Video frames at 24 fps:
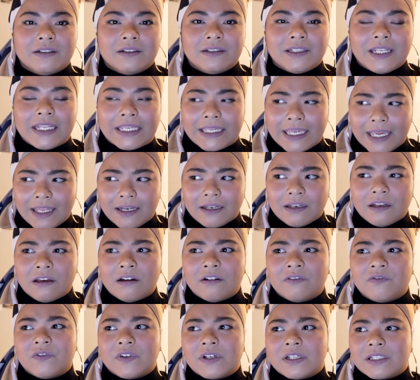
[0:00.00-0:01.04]
They get
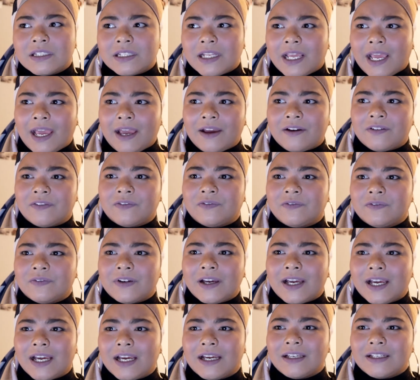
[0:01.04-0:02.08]
nervous. They have
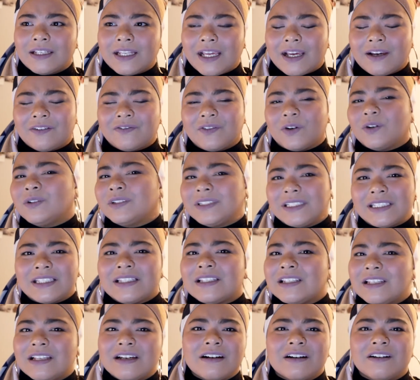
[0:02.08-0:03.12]
all this
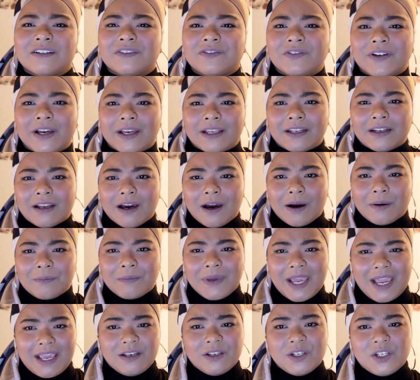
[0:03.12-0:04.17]
nerve and
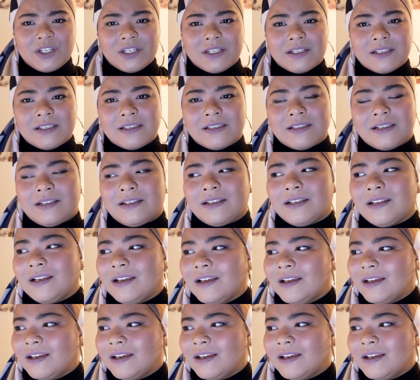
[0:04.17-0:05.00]
anxious and